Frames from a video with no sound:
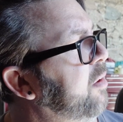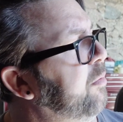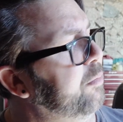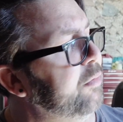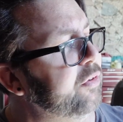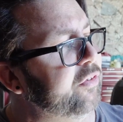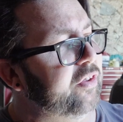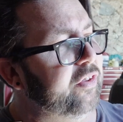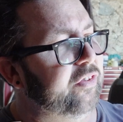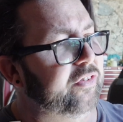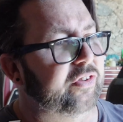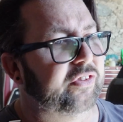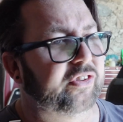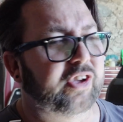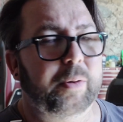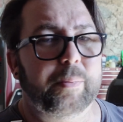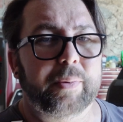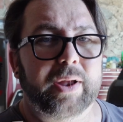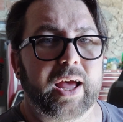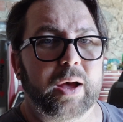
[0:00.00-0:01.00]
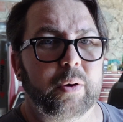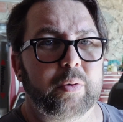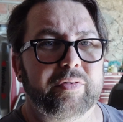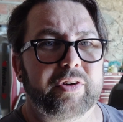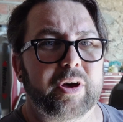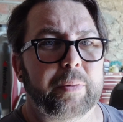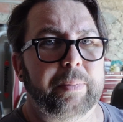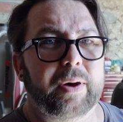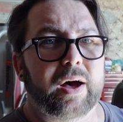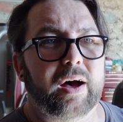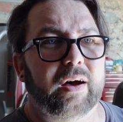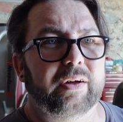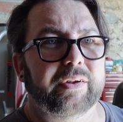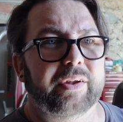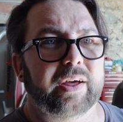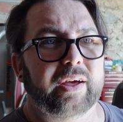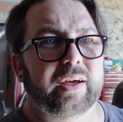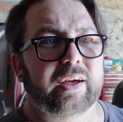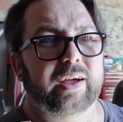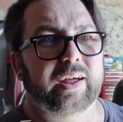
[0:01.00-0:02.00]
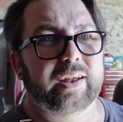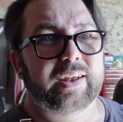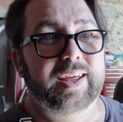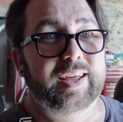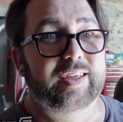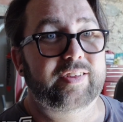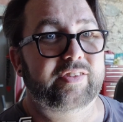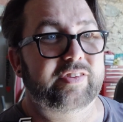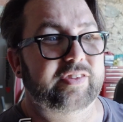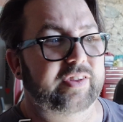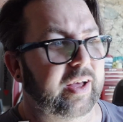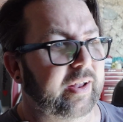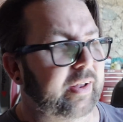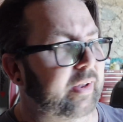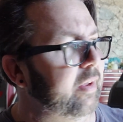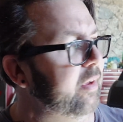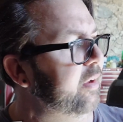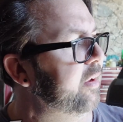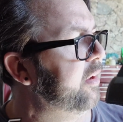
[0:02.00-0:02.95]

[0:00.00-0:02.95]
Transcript: My sister's coming out with her partner and his son.